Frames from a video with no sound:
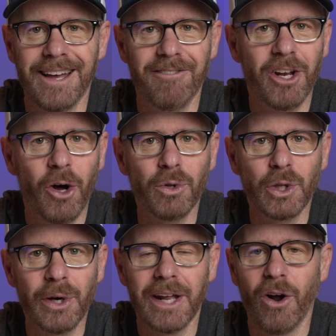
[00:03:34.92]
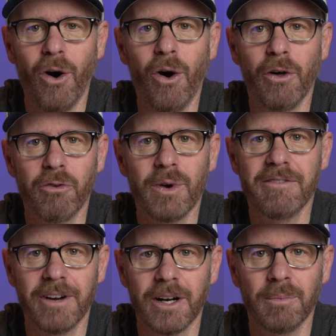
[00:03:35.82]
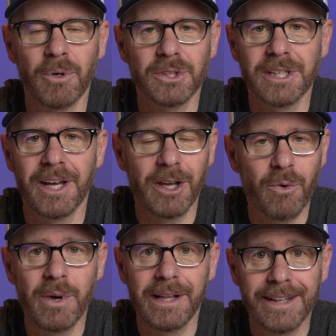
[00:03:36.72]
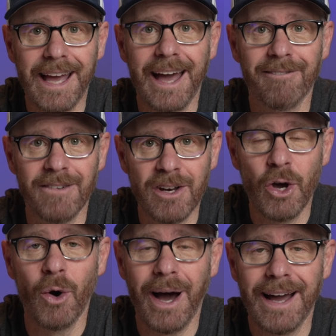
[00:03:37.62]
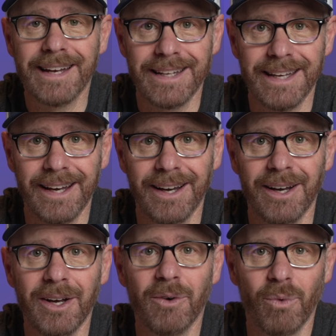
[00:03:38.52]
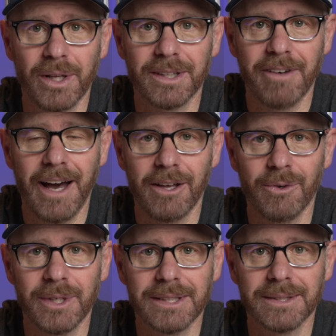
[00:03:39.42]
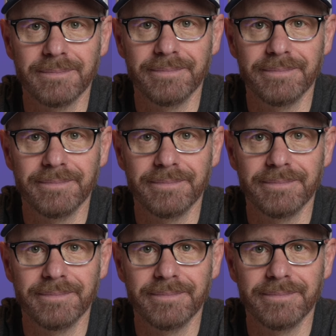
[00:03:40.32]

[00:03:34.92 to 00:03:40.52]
If you don't look at all three variables, you really have no idea what the value is.